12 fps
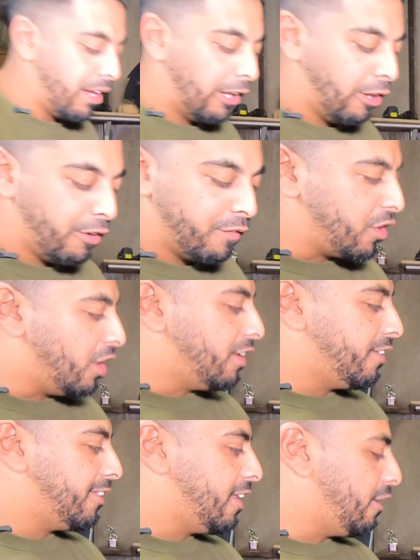a lot of
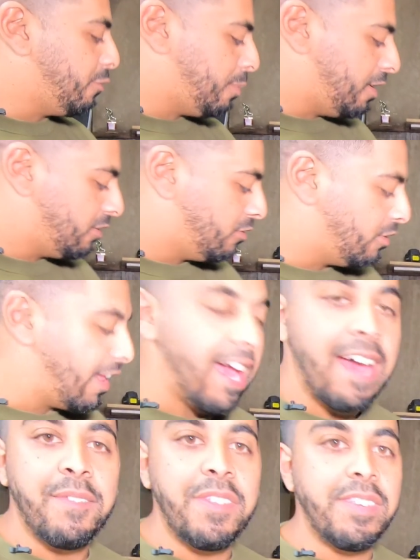guys that I've spoken to that
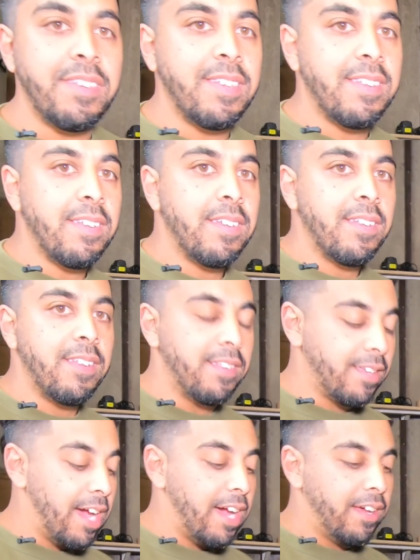have this
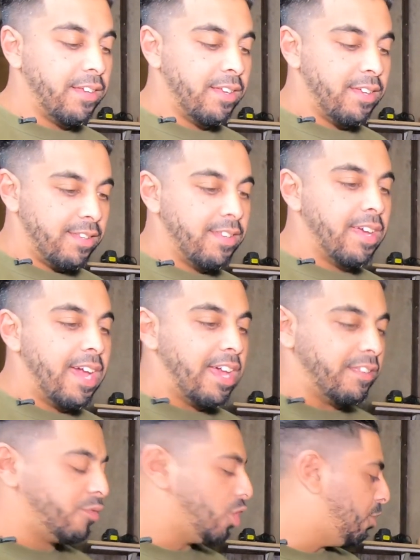car
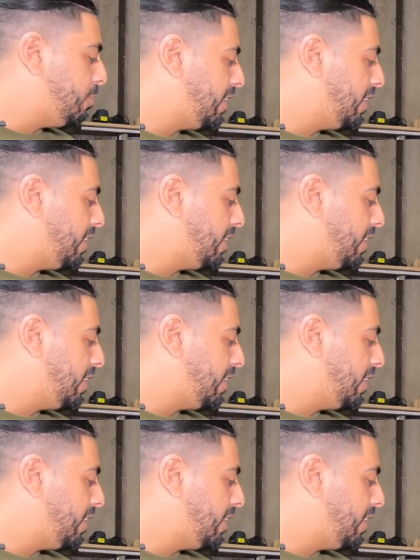has told me